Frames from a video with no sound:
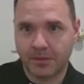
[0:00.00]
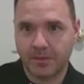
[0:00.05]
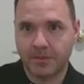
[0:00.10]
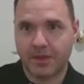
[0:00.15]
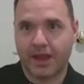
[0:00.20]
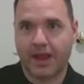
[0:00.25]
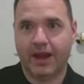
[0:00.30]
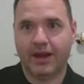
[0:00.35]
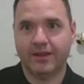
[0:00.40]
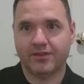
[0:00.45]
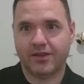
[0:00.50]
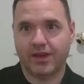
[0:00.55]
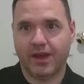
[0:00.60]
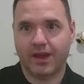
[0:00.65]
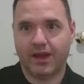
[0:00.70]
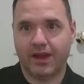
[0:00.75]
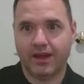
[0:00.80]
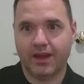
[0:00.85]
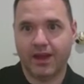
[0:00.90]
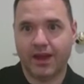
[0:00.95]
And it's
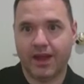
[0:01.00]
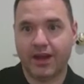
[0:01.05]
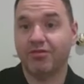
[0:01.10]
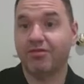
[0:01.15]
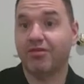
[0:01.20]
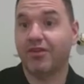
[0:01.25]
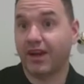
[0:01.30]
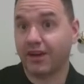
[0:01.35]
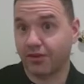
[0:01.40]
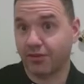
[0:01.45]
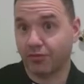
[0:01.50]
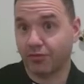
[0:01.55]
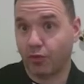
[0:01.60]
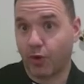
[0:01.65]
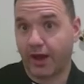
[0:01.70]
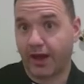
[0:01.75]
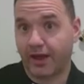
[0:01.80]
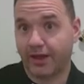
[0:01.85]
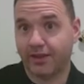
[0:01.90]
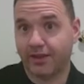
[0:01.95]
an effective
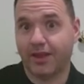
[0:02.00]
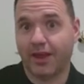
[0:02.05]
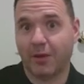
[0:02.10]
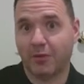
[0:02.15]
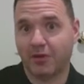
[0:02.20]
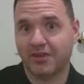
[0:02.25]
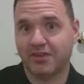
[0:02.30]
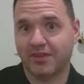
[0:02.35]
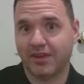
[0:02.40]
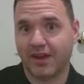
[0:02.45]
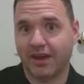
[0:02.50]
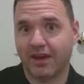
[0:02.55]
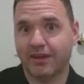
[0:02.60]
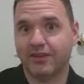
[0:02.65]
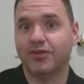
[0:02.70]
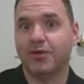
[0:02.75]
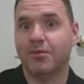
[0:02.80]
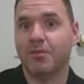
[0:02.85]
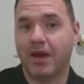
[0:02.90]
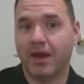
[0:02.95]
way, they would say,
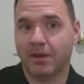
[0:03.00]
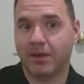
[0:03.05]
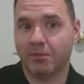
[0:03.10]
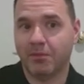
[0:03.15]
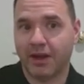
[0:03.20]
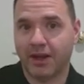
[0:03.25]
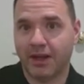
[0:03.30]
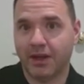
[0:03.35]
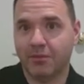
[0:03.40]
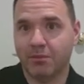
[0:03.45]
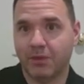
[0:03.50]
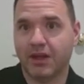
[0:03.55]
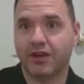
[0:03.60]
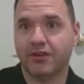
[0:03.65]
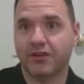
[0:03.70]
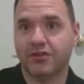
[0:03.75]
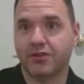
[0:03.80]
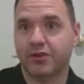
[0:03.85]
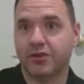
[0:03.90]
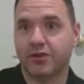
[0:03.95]
to make money
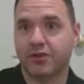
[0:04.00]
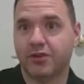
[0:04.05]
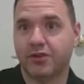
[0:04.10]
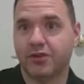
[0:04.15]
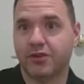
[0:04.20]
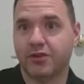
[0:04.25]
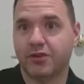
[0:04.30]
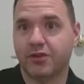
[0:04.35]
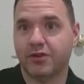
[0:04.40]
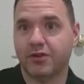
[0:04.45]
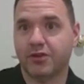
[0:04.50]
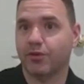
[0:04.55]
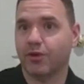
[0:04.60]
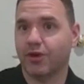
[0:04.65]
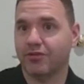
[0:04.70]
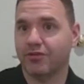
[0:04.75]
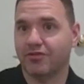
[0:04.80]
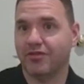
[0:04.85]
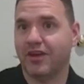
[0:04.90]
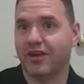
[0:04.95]
because you can charge
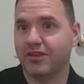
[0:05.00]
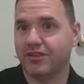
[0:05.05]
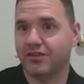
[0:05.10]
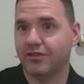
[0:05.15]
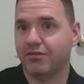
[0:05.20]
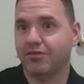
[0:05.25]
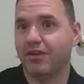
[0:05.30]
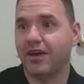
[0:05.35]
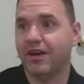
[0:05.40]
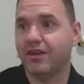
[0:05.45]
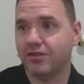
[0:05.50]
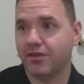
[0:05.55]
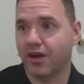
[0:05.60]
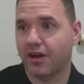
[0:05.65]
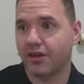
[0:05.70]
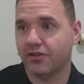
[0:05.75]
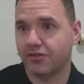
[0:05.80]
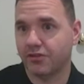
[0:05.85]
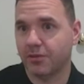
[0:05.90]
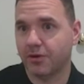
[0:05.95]
your face-to-face
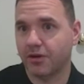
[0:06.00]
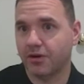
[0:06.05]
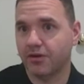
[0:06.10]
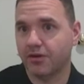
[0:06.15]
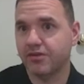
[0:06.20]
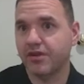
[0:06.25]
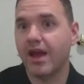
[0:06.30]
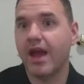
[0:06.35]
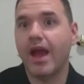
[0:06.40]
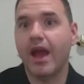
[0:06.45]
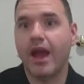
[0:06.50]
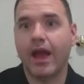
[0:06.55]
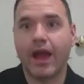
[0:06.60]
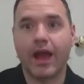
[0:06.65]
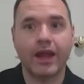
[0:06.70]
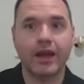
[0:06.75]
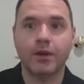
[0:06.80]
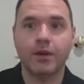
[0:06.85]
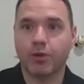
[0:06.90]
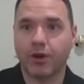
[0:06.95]
customers
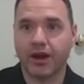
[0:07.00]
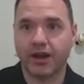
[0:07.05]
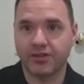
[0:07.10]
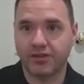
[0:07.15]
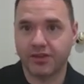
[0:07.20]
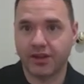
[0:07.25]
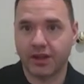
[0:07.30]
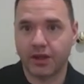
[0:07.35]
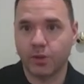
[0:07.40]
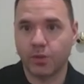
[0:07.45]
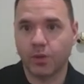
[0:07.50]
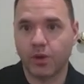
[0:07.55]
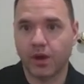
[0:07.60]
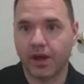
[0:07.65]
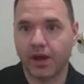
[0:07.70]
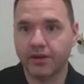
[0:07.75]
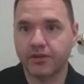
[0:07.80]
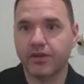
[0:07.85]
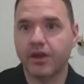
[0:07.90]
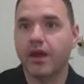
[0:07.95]
any price that you
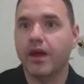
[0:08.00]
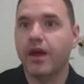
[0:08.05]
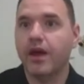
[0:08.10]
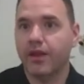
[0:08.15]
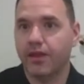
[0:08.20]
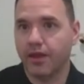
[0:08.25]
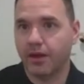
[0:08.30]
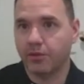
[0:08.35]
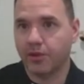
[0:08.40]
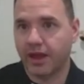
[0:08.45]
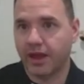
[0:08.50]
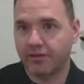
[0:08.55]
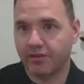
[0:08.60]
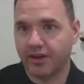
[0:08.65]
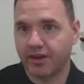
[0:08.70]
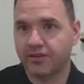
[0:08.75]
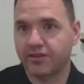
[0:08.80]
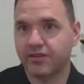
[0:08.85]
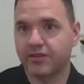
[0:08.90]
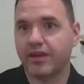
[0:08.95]
want. They will have
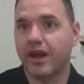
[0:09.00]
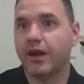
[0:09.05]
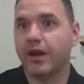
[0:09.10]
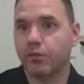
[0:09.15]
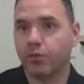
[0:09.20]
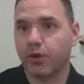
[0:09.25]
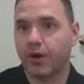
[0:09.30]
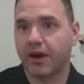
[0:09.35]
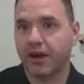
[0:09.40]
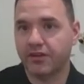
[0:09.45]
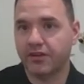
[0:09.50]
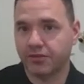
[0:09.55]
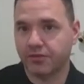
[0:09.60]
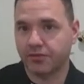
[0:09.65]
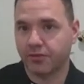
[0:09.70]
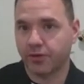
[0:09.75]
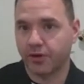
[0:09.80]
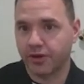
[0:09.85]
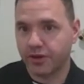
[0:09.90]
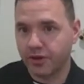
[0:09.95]
a set price
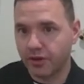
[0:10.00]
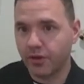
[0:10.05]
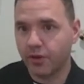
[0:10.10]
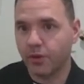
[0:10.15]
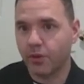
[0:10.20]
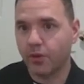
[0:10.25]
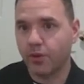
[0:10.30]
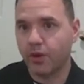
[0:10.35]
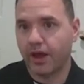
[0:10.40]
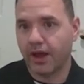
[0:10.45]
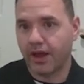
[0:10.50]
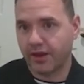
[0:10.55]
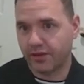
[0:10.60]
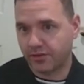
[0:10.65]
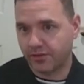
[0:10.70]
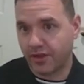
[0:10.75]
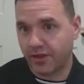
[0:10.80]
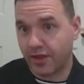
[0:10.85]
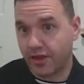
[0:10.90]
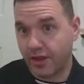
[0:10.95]
for you
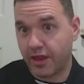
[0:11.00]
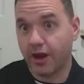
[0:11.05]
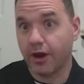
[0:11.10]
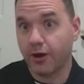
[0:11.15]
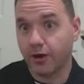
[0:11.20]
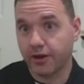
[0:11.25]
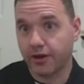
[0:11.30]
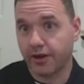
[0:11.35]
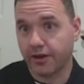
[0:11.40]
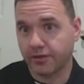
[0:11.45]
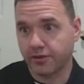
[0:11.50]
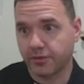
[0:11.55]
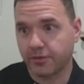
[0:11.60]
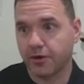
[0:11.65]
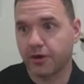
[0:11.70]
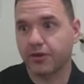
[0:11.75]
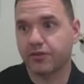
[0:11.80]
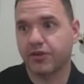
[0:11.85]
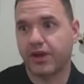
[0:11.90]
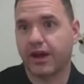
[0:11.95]
as their
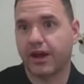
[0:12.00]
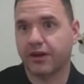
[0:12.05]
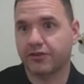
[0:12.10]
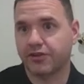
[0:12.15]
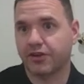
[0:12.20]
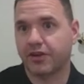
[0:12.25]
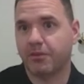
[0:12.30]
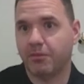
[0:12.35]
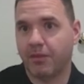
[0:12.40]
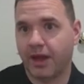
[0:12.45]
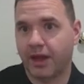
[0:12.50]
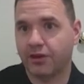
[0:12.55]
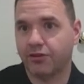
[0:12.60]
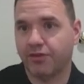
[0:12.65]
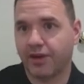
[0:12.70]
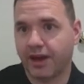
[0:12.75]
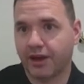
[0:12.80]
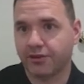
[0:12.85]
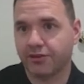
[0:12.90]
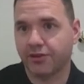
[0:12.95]
customer to actually
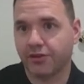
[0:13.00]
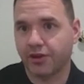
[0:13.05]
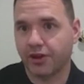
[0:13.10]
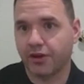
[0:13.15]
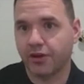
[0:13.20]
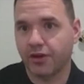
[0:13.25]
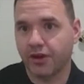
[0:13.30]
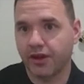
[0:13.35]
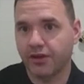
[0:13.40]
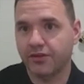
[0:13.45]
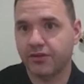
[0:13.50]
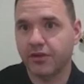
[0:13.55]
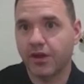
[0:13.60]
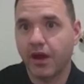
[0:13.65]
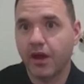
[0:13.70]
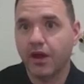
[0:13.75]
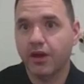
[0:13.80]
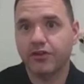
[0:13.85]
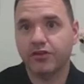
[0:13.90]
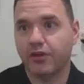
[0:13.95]
manufacture the goods.
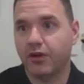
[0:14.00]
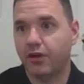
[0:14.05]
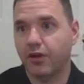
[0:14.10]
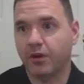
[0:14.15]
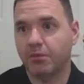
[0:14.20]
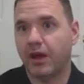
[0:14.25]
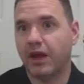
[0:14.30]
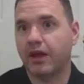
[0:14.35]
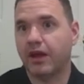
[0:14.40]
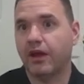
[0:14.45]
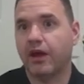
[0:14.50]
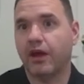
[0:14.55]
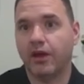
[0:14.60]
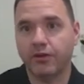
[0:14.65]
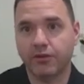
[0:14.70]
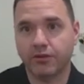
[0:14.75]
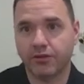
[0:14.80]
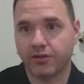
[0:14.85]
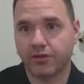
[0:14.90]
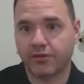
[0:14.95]
So you can make
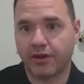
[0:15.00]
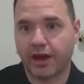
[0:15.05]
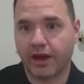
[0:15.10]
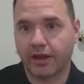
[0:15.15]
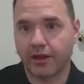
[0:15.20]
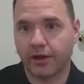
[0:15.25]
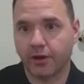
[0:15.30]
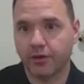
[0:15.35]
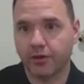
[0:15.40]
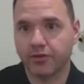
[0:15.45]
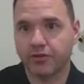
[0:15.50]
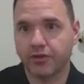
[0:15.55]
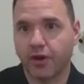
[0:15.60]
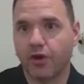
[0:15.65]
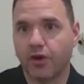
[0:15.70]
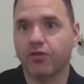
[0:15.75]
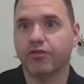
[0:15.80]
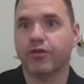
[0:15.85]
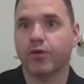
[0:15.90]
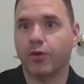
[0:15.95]
hundreds of dollars
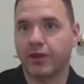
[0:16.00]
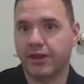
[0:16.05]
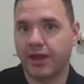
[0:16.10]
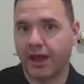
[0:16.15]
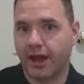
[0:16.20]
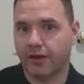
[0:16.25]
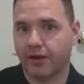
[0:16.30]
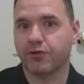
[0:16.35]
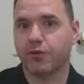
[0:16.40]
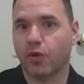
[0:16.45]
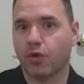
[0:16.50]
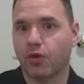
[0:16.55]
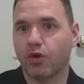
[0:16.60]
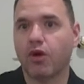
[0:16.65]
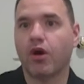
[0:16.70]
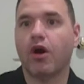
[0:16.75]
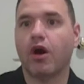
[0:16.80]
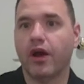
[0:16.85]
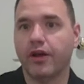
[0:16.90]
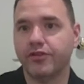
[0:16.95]
over what the actual
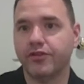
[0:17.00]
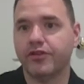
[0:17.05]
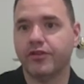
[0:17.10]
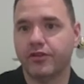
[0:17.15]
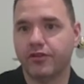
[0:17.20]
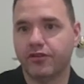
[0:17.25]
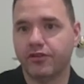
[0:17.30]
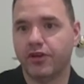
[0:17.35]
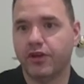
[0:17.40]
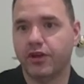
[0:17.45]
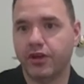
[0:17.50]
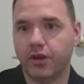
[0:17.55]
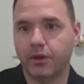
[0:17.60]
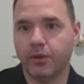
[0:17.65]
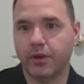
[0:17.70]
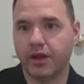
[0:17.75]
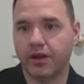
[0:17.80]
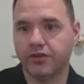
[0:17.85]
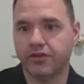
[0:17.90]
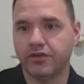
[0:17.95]
cost to you
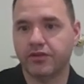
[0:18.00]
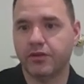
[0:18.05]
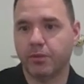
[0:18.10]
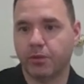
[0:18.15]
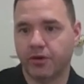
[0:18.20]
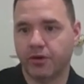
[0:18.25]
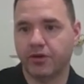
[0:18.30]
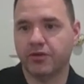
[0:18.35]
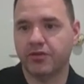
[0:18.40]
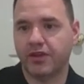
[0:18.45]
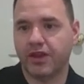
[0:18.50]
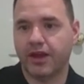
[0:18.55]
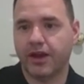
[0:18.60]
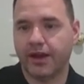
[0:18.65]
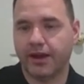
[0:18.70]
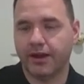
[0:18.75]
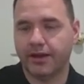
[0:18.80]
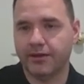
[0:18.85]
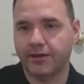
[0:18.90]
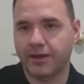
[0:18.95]
is to produce the
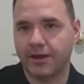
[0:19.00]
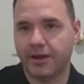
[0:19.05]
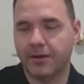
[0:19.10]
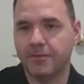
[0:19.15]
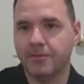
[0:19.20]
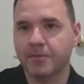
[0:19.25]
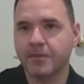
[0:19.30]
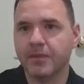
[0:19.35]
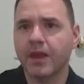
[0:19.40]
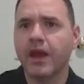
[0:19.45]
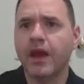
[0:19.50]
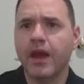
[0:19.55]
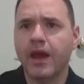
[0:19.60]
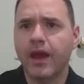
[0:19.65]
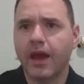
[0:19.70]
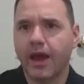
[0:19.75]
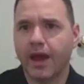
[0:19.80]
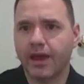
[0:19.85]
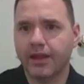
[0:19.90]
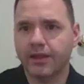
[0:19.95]
ID.
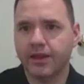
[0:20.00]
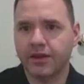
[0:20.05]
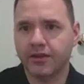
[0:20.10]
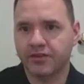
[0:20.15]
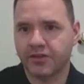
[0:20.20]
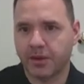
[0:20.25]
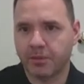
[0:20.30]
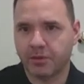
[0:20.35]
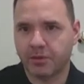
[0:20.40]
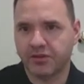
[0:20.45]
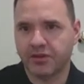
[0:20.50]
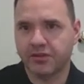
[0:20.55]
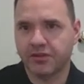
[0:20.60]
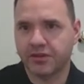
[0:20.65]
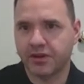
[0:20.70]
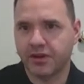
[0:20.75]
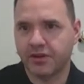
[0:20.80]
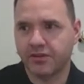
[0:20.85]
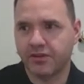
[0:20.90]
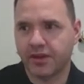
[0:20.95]
And the
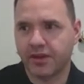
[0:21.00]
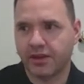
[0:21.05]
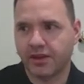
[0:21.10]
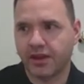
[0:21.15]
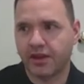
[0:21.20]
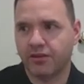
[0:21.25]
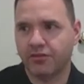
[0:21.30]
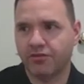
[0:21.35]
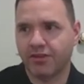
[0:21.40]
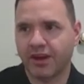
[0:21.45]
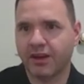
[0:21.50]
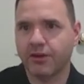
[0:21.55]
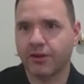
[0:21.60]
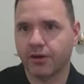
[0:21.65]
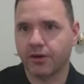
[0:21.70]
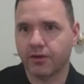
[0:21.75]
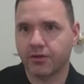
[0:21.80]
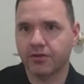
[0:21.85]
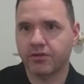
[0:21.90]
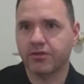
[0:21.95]
supposition is that the
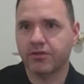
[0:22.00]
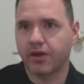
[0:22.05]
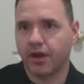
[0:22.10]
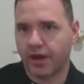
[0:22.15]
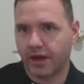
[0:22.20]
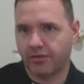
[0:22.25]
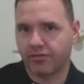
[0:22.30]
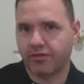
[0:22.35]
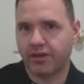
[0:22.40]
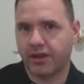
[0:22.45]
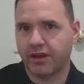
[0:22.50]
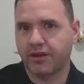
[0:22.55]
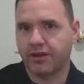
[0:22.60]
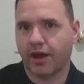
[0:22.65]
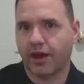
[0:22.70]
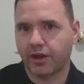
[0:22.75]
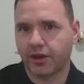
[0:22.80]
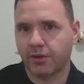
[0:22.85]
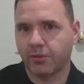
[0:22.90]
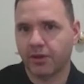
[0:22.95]
vendors of the
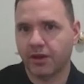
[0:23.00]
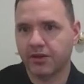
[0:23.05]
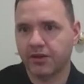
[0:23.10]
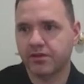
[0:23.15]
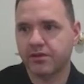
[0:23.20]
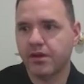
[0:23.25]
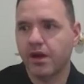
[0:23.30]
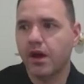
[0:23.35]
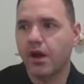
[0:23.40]
documents